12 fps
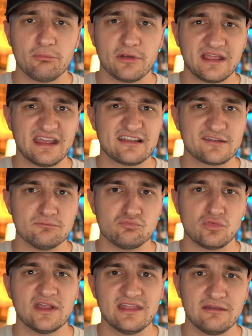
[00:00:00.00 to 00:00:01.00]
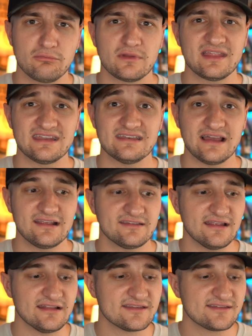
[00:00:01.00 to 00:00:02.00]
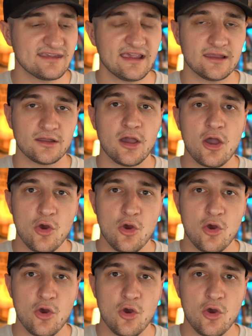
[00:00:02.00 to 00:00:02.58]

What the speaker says: bringing some really, really nice, insane